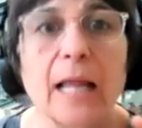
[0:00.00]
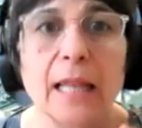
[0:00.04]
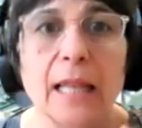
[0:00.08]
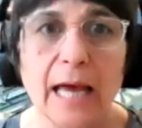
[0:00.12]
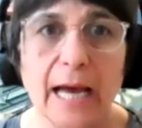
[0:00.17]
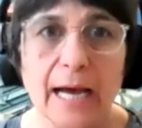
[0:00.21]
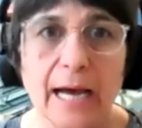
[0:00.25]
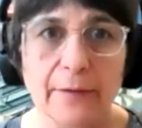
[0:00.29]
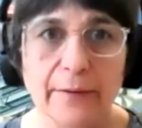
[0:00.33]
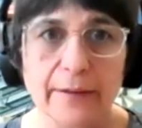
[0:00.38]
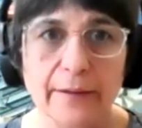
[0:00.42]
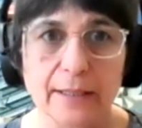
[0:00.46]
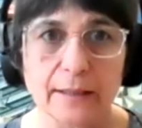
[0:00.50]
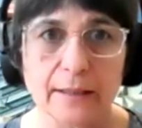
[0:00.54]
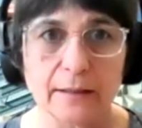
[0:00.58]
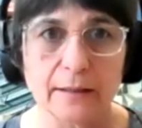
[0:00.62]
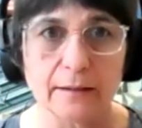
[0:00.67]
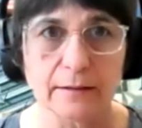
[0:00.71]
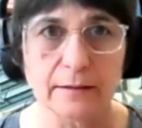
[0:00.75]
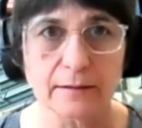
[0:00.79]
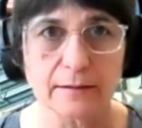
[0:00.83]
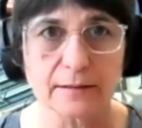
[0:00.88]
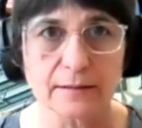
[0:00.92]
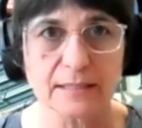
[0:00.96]
allowing
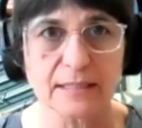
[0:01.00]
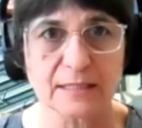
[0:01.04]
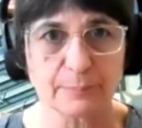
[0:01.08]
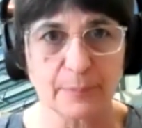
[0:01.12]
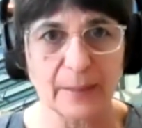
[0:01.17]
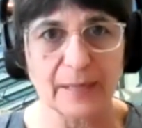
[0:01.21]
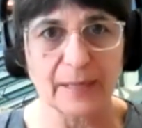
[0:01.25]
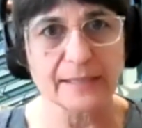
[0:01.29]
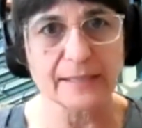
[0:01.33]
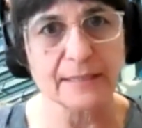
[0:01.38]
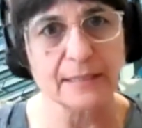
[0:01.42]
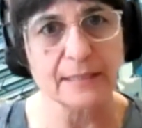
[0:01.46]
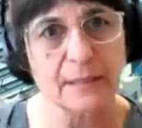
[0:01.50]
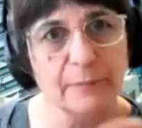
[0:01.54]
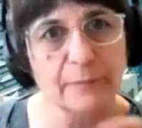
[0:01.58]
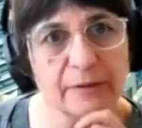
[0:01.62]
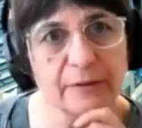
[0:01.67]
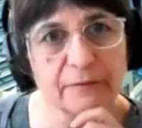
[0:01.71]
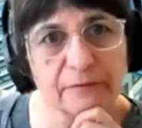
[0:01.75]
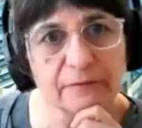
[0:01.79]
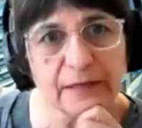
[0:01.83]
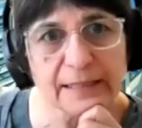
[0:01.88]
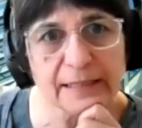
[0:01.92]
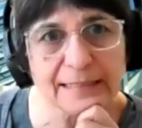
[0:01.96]
space and a bit
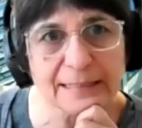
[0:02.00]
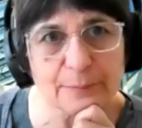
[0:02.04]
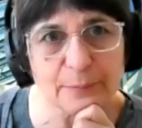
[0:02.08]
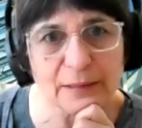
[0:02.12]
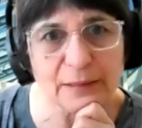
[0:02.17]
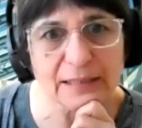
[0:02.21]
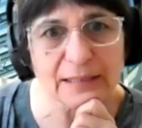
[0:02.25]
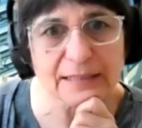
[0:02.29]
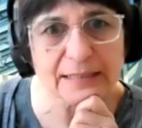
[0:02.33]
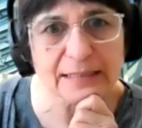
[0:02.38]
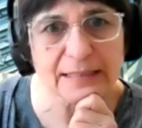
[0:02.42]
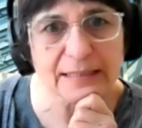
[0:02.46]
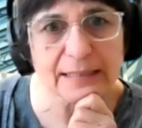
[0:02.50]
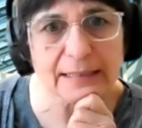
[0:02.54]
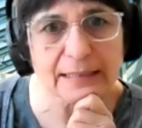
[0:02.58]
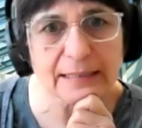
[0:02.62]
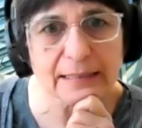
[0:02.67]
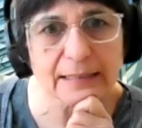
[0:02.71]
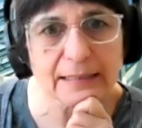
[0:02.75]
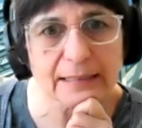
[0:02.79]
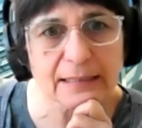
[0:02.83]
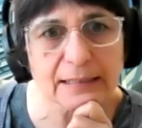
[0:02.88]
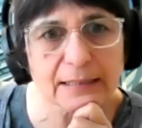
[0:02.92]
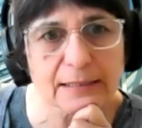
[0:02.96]
of flexibility, I
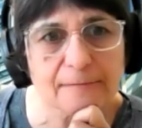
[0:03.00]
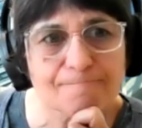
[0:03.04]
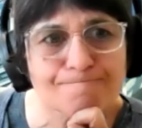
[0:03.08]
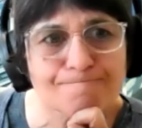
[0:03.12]
think.